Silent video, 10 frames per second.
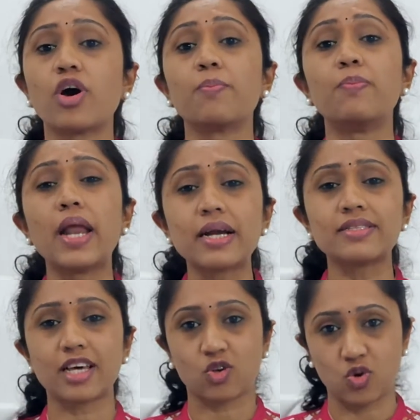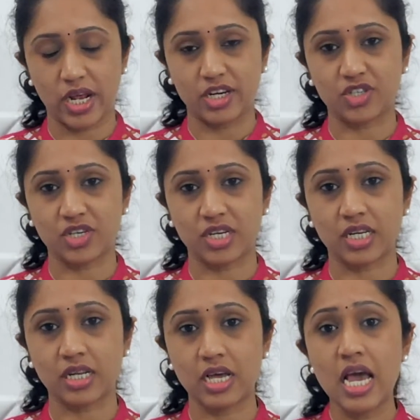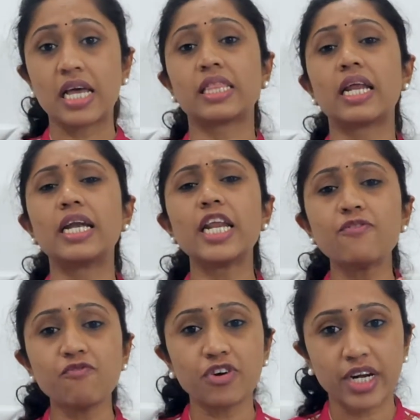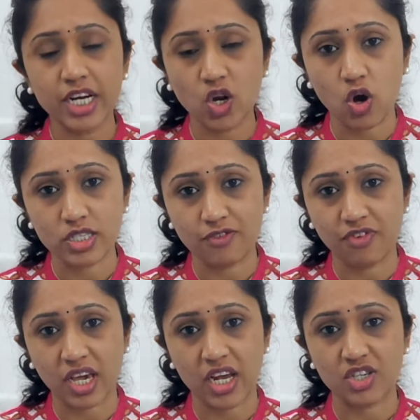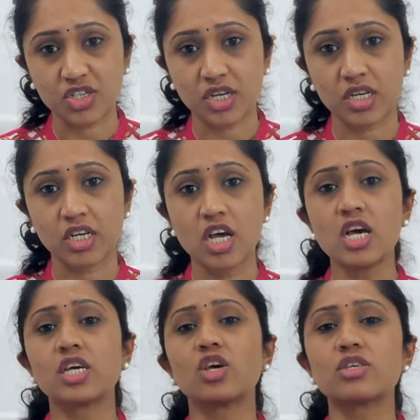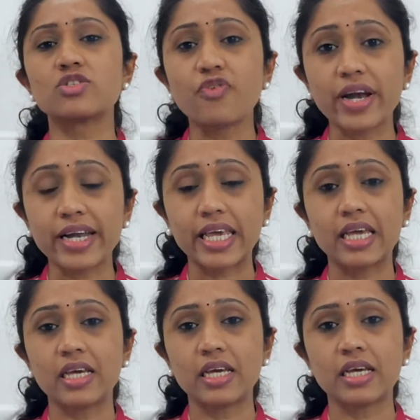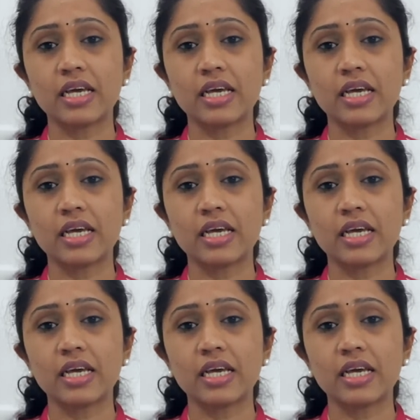for blood circulation, the lymph detoxification, your sweating,